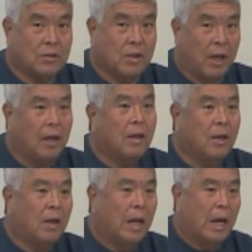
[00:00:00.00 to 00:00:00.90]
state,
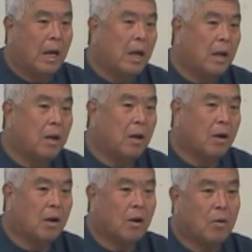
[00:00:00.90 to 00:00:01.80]
and
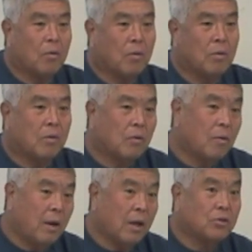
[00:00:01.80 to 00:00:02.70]

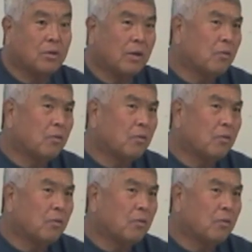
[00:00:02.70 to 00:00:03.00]
actually